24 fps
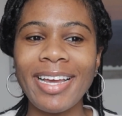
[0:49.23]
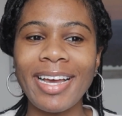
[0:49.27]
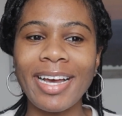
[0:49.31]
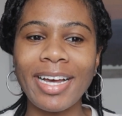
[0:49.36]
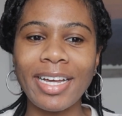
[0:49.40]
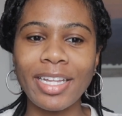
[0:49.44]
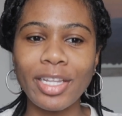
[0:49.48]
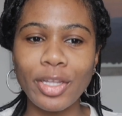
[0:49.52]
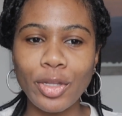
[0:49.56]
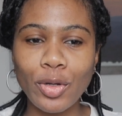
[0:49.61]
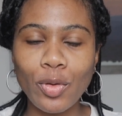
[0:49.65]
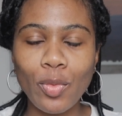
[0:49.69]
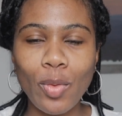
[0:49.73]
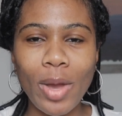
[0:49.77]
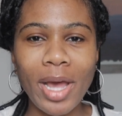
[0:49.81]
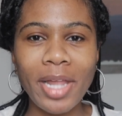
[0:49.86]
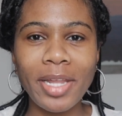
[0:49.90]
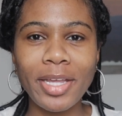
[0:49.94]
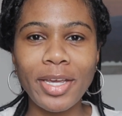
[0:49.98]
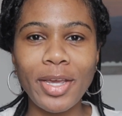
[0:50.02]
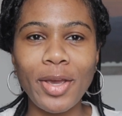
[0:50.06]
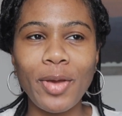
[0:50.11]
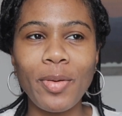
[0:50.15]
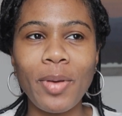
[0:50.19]
A little while
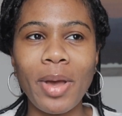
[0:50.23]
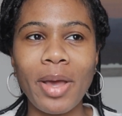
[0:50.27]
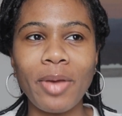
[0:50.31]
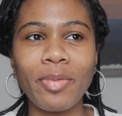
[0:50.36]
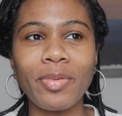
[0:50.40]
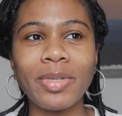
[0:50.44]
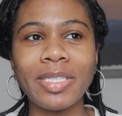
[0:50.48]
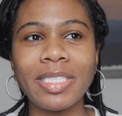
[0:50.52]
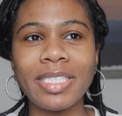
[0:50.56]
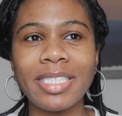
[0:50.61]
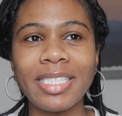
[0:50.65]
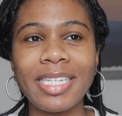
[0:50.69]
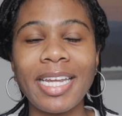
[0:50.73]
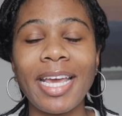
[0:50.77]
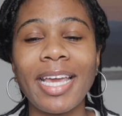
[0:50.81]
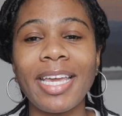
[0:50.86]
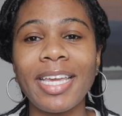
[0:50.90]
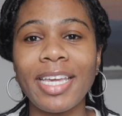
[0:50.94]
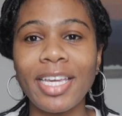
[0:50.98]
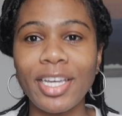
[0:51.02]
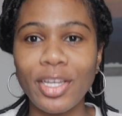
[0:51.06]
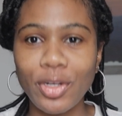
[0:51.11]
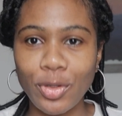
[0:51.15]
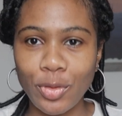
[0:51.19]
ago, I was
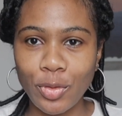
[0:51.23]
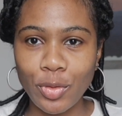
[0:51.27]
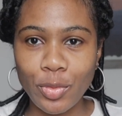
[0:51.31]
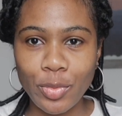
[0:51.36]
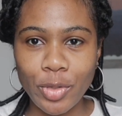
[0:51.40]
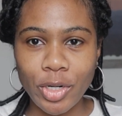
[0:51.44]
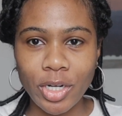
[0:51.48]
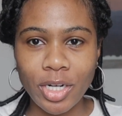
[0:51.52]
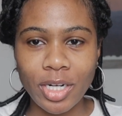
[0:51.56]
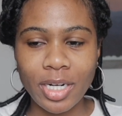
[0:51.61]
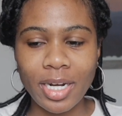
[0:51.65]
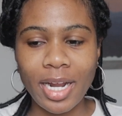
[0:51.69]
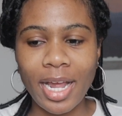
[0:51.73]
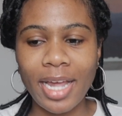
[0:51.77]
taking an Uber.